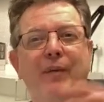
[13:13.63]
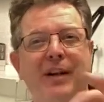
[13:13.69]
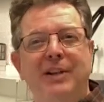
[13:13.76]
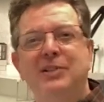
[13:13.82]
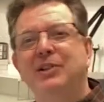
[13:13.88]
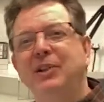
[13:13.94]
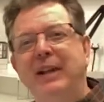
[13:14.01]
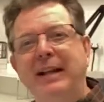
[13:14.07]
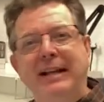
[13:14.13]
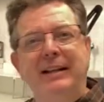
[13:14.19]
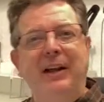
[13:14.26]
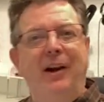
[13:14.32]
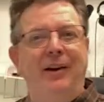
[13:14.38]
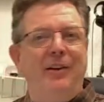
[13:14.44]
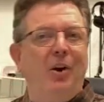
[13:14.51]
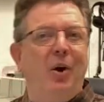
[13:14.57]
It's linked
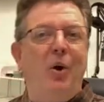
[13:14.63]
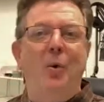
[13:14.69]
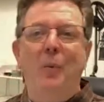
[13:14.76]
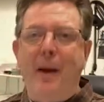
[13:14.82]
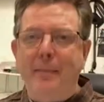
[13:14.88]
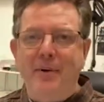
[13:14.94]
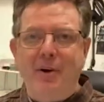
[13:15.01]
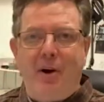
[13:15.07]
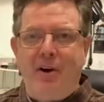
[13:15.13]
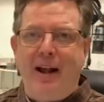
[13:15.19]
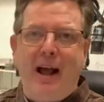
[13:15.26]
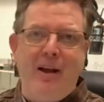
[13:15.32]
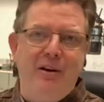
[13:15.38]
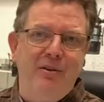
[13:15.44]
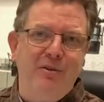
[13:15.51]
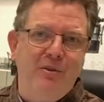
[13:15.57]
there. I did a whole webinar on how
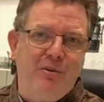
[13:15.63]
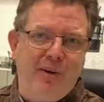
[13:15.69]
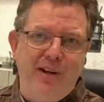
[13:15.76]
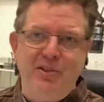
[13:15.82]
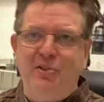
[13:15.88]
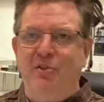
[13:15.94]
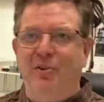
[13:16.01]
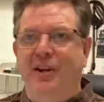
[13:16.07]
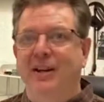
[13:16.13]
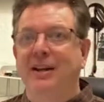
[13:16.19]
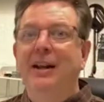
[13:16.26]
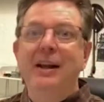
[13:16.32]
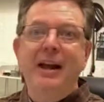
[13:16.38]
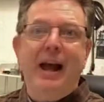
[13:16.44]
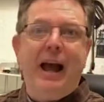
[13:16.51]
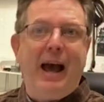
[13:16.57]
to do green screen,
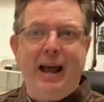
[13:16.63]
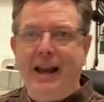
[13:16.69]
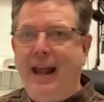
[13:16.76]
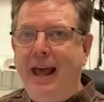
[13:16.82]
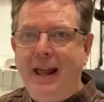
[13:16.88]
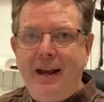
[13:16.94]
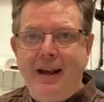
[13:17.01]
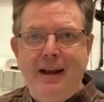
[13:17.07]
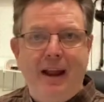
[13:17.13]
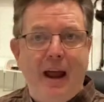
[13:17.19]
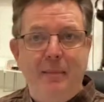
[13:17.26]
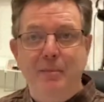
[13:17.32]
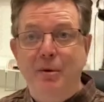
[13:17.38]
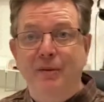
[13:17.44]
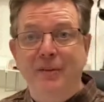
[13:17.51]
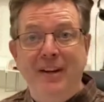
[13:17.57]
how to edit in
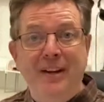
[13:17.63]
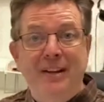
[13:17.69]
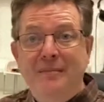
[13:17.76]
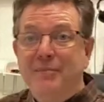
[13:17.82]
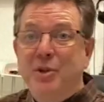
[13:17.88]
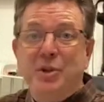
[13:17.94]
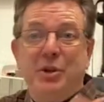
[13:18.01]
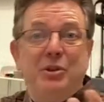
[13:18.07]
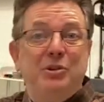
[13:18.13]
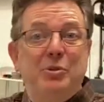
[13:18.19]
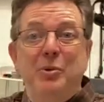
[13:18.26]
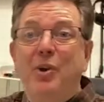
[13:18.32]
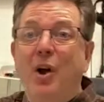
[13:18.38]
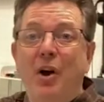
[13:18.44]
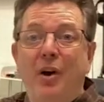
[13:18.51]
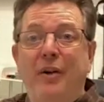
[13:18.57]
iMovie. You can do it
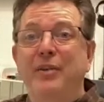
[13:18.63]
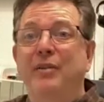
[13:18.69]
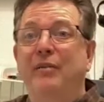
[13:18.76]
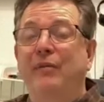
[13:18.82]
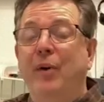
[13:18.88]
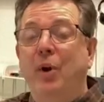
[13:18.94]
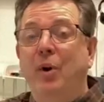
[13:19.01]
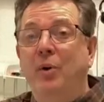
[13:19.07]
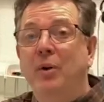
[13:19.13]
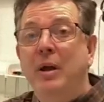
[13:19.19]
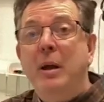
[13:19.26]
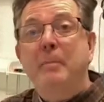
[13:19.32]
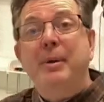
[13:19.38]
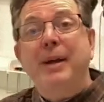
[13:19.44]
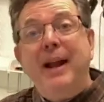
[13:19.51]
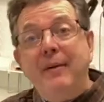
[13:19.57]
all on your phone,
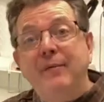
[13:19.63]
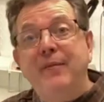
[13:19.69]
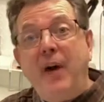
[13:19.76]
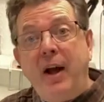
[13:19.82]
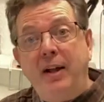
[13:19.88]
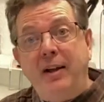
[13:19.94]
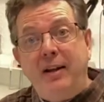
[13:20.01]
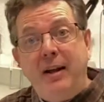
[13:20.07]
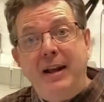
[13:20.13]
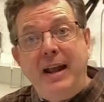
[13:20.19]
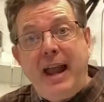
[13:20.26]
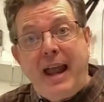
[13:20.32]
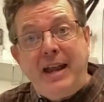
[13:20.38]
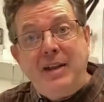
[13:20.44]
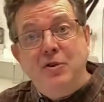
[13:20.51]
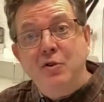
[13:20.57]
but have fun.
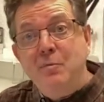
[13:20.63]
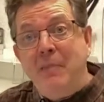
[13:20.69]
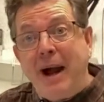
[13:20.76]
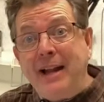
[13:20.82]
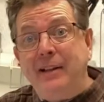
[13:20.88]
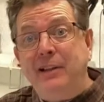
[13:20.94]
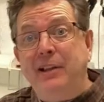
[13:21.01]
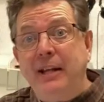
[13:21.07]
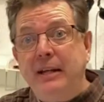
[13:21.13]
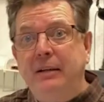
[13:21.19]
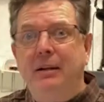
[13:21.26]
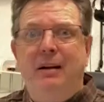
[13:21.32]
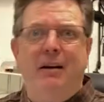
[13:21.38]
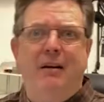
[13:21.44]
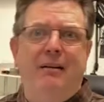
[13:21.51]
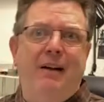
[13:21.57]
And you might think,
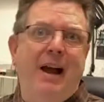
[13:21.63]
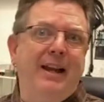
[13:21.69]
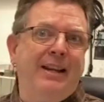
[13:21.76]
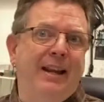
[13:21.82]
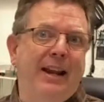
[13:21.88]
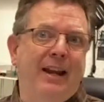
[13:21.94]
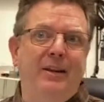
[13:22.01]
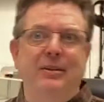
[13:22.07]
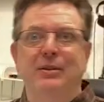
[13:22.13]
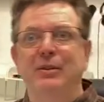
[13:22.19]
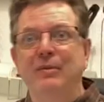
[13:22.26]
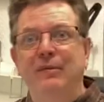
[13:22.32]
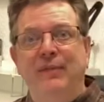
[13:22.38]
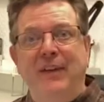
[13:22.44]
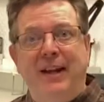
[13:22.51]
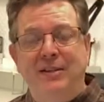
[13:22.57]
oh, I can't do
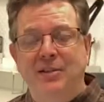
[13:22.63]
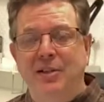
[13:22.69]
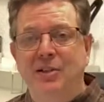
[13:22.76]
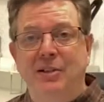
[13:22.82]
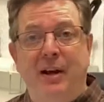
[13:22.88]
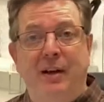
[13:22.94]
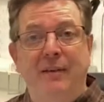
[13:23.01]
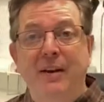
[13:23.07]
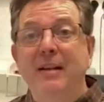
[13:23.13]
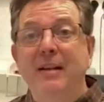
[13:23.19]
fancy stuff.